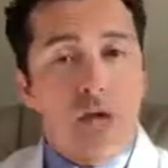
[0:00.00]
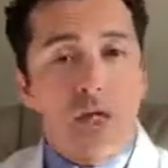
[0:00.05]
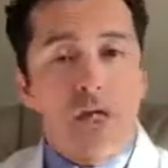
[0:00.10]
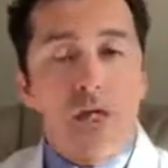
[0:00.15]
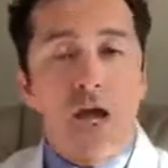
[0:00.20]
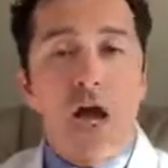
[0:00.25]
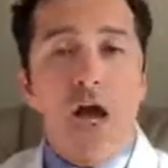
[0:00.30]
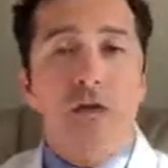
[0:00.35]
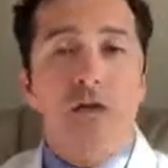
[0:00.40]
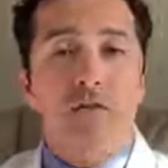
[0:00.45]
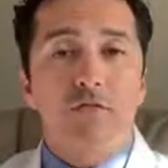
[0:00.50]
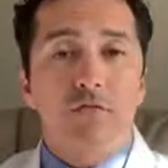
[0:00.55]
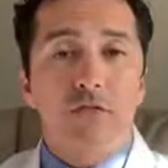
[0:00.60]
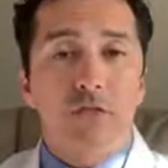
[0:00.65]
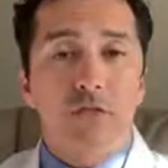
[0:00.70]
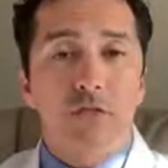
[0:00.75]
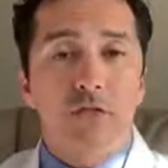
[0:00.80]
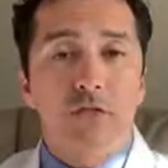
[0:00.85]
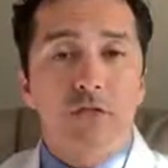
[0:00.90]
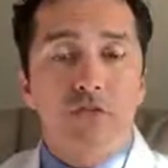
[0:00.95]
dying from
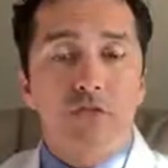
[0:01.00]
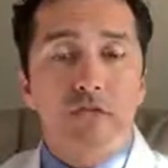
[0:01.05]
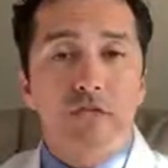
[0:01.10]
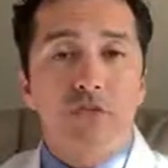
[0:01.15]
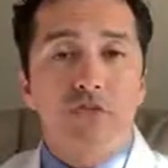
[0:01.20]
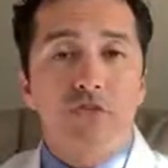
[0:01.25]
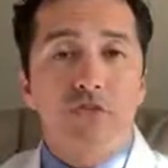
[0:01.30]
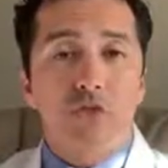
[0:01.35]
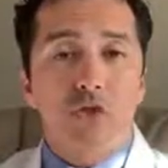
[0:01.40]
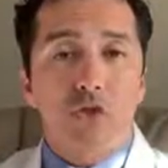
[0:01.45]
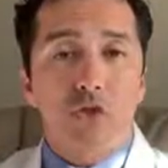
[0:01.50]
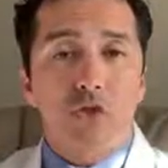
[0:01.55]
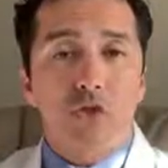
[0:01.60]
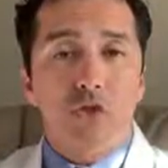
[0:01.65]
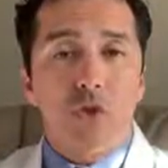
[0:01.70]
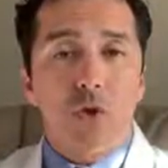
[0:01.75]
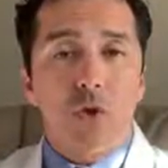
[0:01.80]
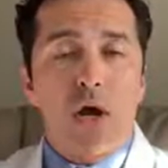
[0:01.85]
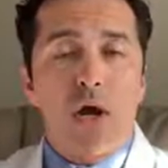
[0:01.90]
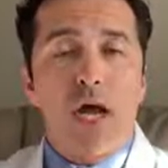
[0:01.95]
the disease is
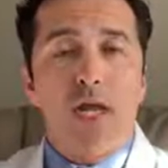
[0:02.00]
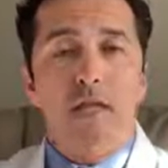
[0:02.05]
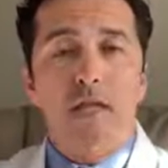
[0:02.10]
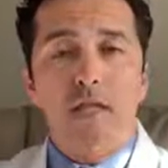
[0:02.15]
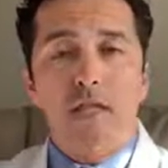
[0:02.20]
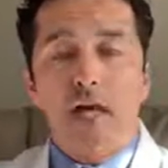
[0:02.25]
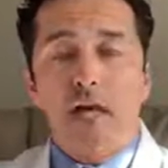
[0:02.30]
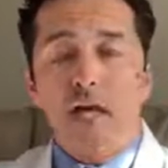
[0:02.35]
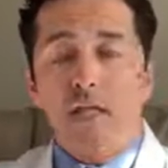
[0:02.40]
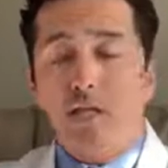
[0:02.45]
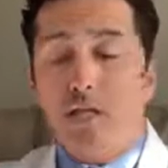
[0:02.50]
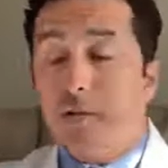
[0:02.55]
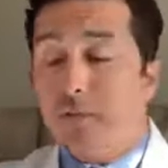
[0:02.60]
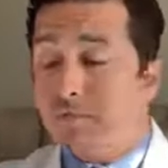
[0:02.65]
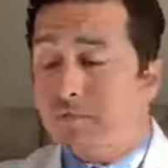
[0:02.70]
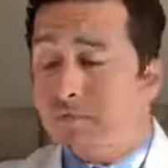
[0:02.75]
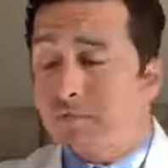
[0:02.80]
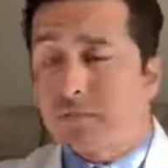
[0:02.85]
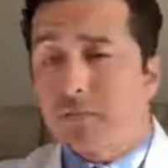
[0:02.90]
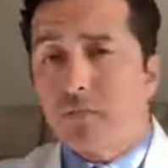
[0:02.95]
also highly likely.
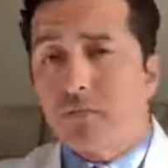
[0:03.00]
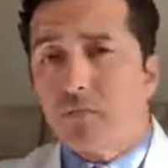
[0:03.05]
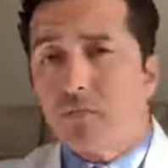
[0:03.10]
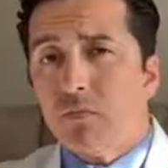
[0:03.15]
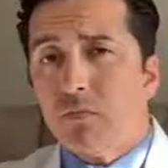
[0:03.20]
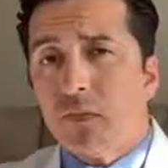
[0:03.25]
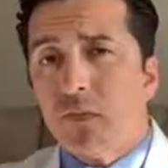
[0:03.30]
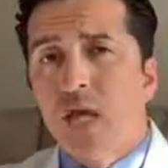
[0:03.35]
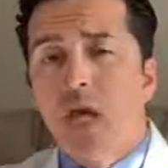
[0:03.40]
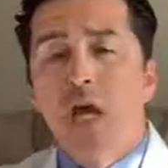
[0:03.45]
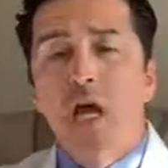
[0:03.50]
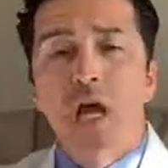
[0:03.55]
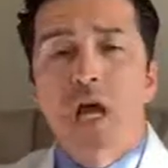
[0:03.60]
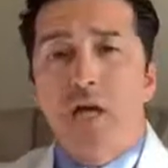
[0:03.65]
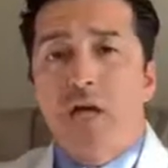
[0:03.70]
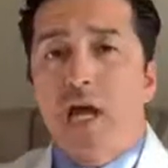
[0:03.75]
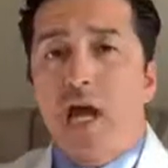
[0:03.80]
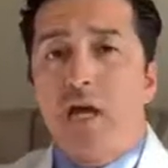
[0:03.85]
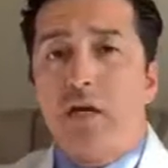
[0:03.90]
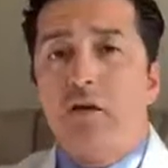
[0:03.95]

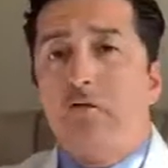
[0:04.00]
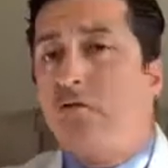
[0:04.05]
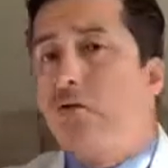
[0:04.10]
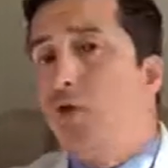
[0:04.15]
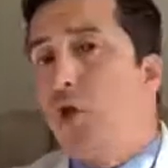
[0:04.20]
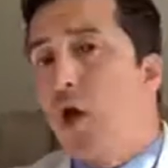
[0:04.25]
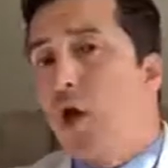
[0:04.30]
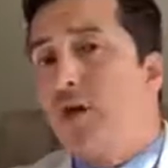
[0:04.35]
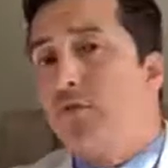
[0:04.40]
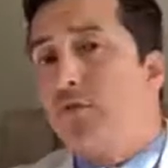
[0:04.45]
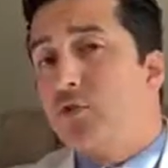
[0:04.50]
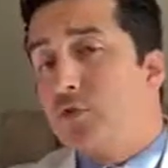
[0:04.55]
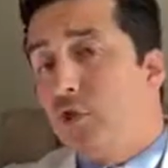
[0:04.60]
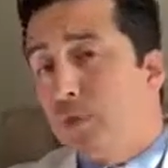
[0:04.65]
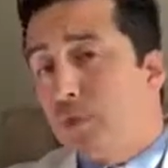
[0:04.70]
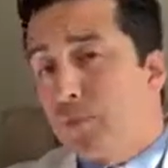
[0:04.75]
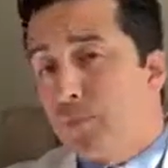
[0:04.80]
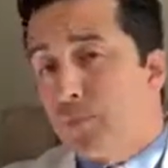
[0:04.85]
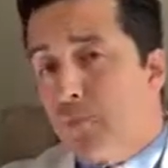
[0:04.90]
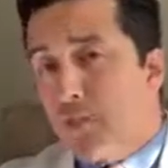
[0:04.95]
Now, if you have
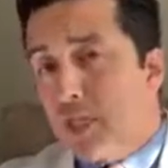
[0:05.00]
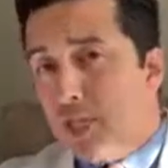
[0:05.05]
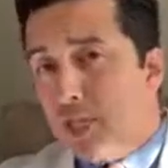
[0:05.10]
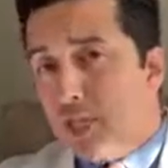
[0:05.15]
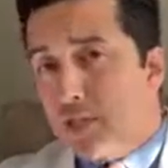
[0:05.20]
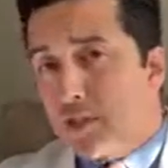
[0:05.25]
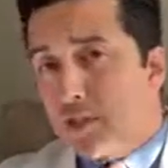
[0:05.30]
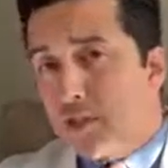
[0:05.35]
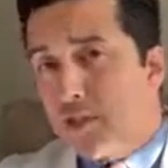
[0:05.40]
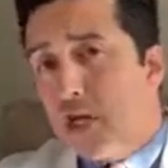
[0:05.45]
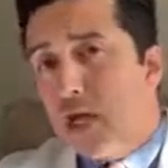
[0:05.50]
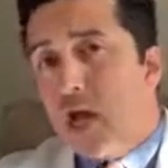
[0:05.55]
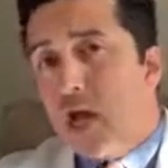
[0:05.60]
travel plans,